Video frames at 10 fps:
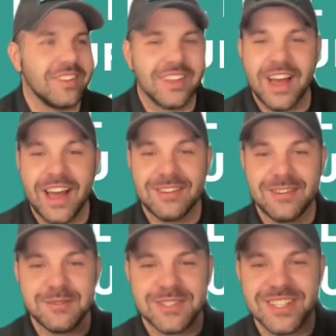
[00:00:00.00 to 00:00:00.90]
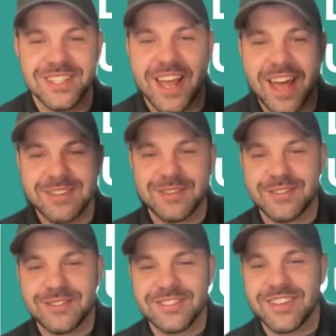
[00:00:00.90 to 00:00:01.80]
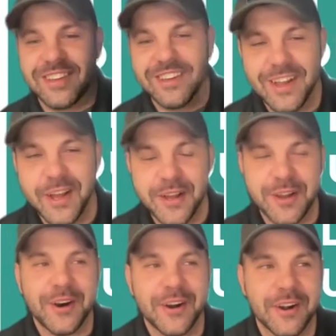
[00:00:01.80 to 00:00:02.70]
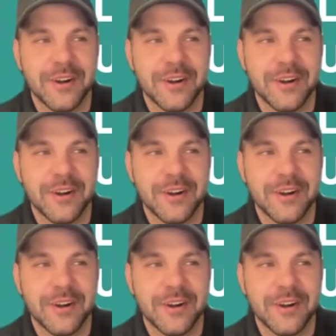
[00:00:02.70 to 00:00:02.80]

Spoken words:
The guy Dukes the Hazard's car